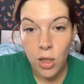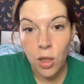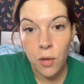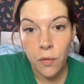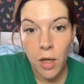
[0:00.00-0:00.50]

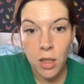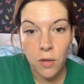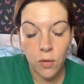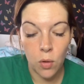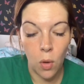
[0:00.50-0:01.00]
So first
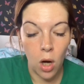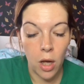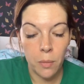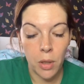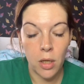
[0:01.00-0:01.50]
of all, I
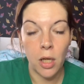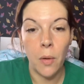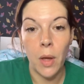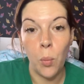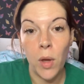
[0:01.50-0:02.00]
am going to go
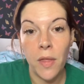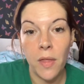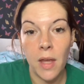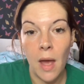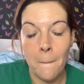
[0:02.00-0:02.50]
in with
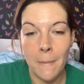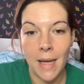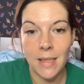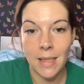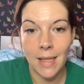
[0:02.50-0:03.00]
the
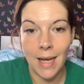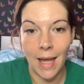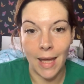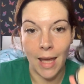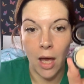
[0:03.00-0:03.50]
matte
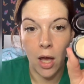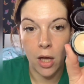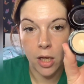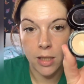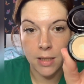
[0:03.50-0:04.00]
clay
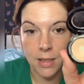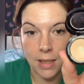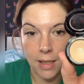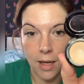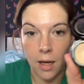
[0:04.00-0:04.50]

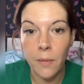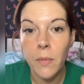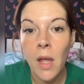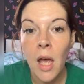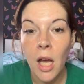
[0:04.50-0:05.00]
concealer
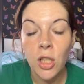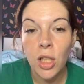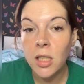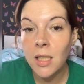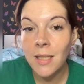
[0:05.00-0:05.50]
and
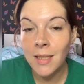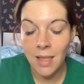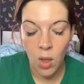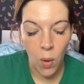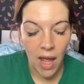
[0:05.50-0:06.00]
just
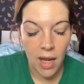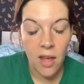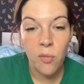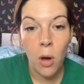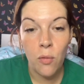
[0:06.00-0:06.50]
conceal any
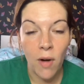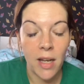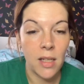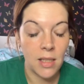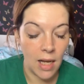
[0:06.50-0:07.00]
of my
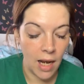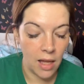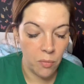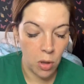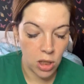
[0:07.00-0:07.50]
redness and any
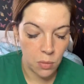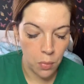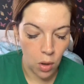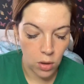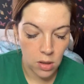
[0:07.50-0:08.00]
of my
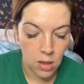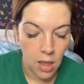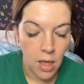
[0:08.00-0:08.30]
spots.